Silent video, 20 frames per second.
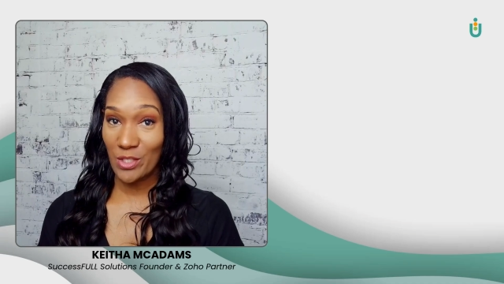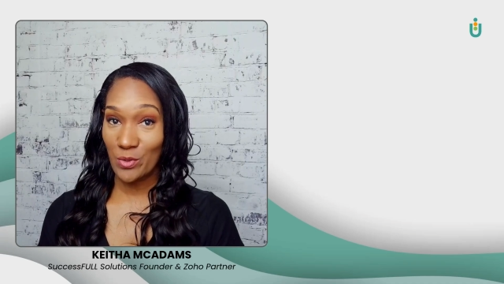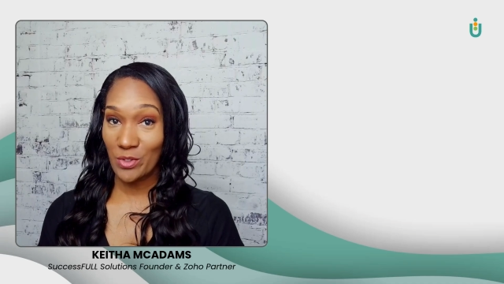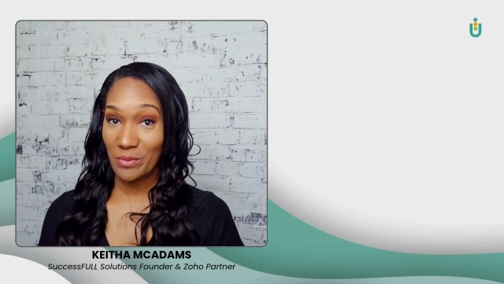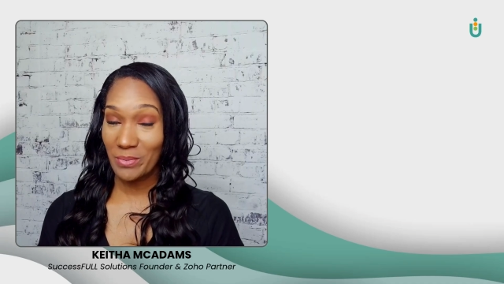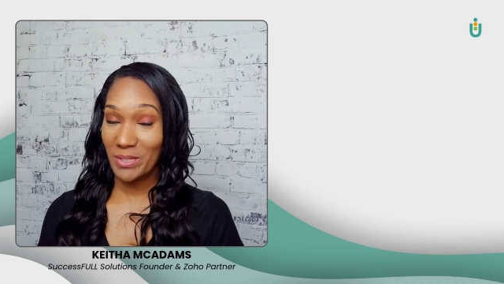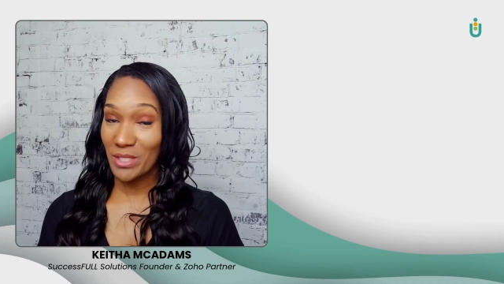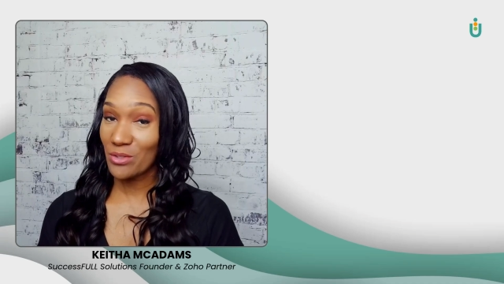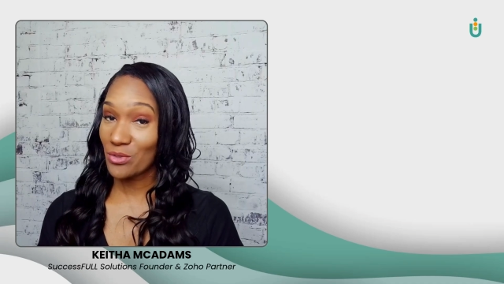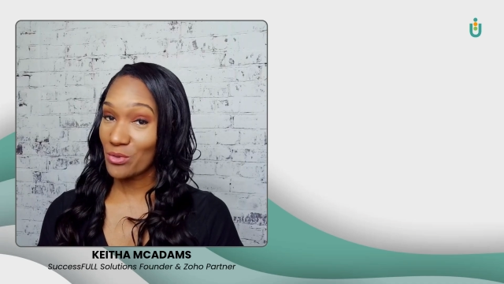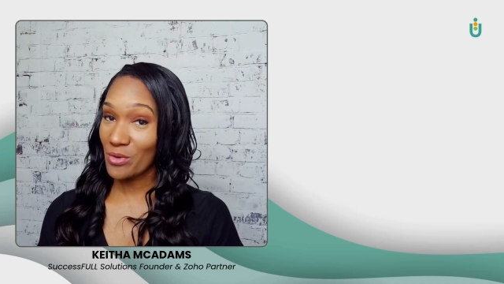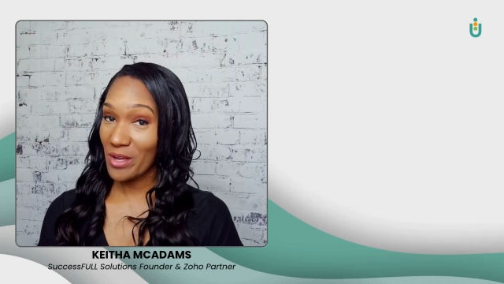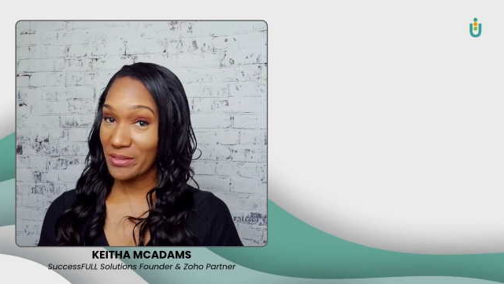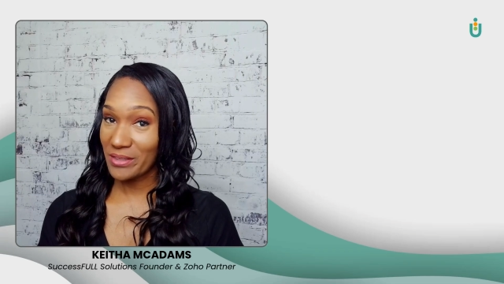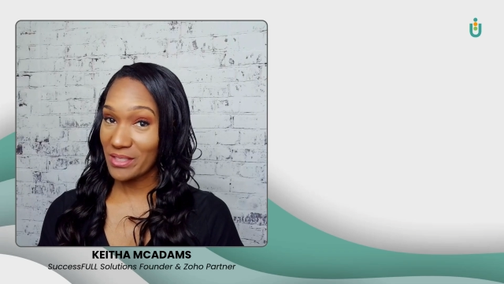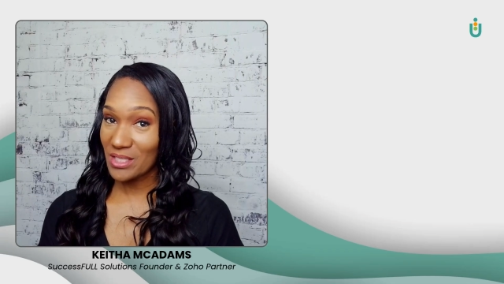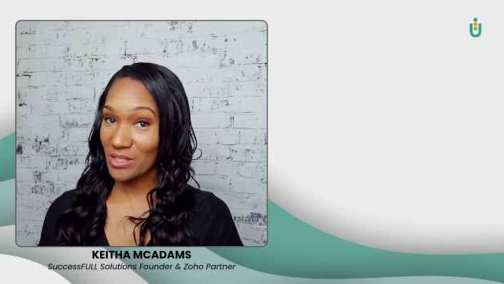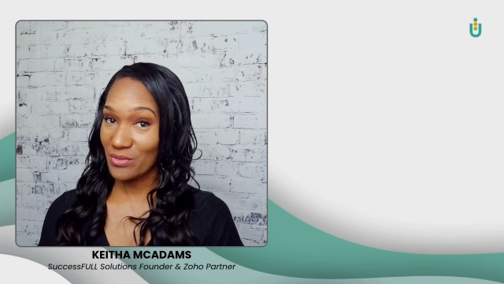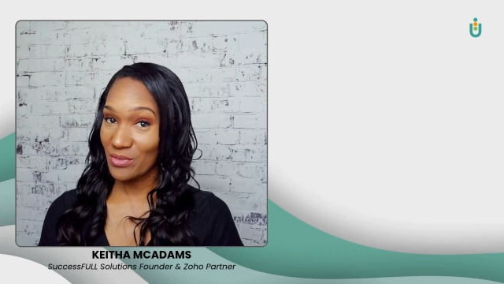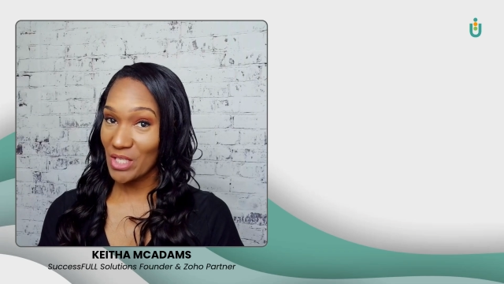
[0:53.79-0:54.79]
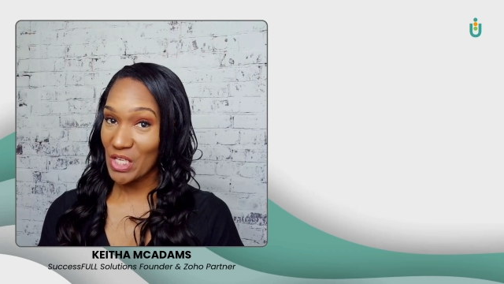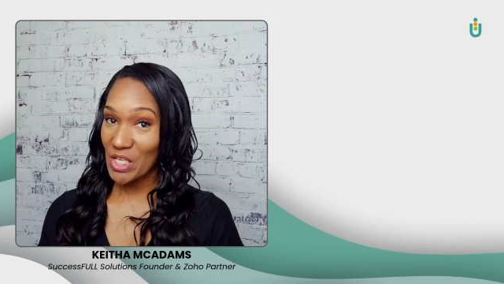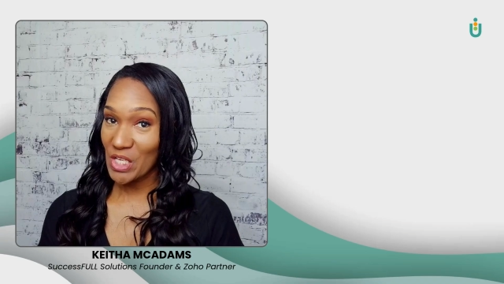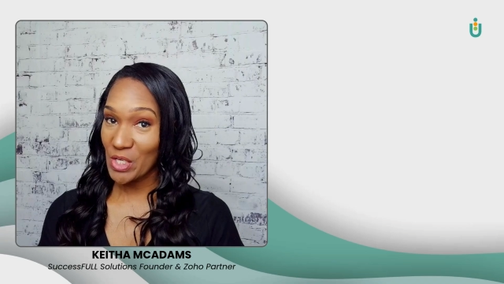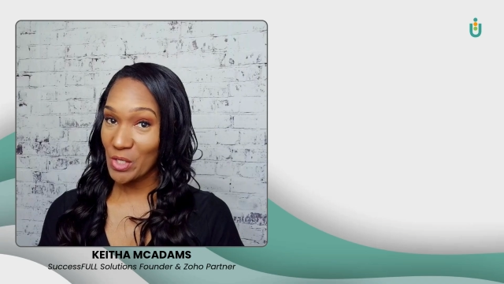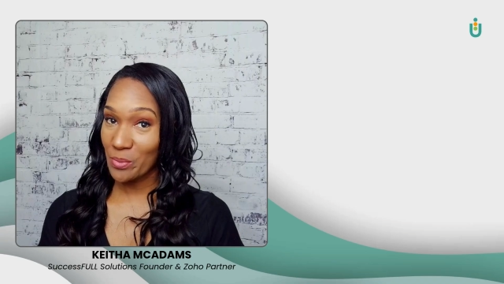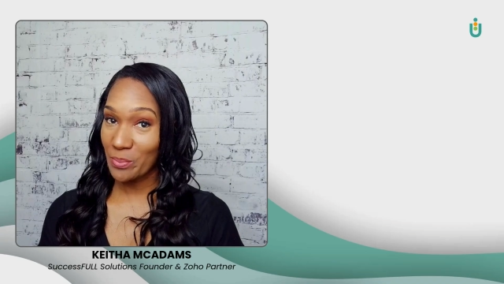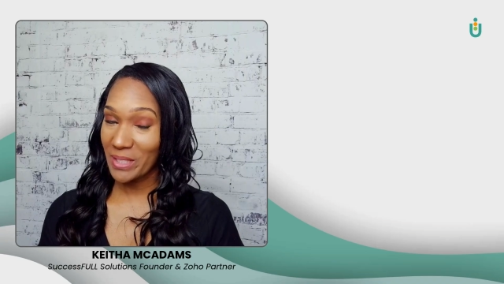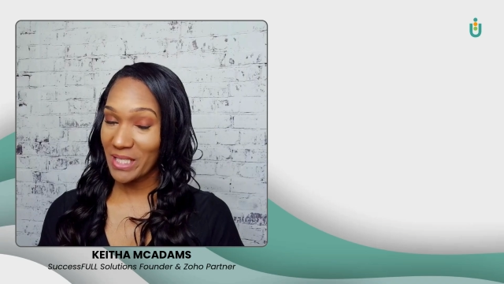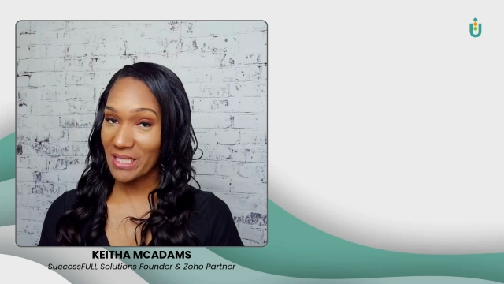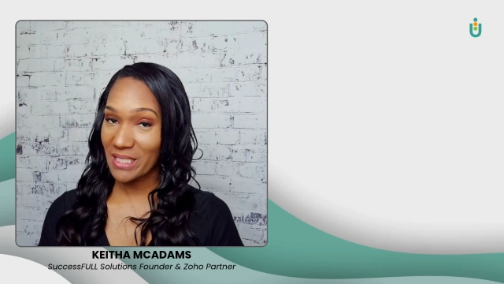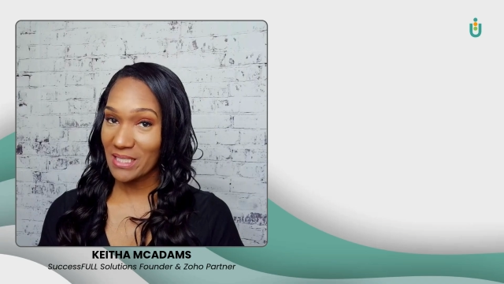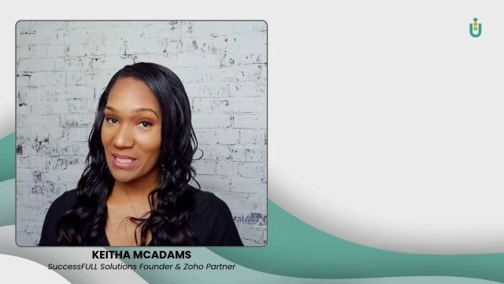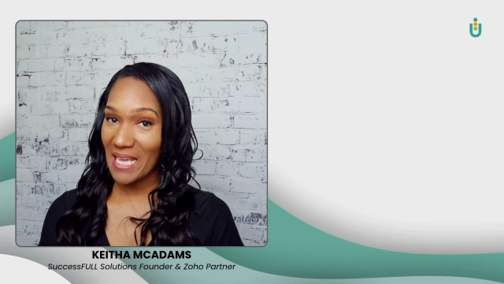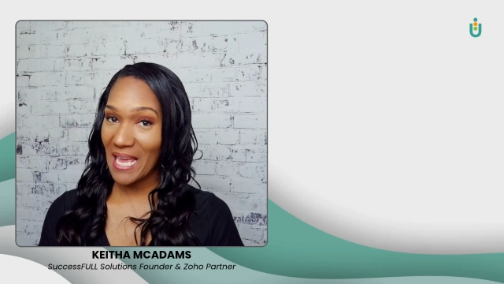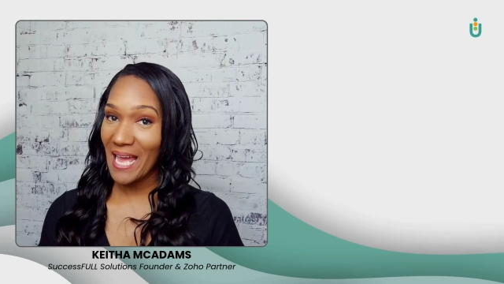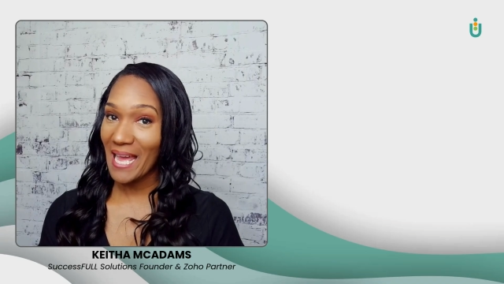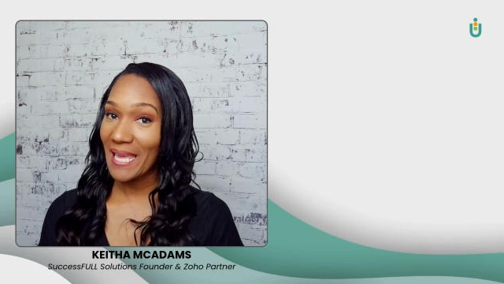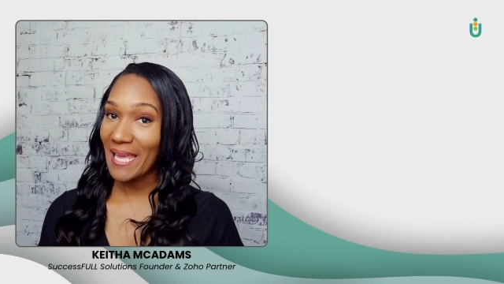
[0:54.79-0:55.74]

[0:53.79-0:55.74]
with me throughout this video because I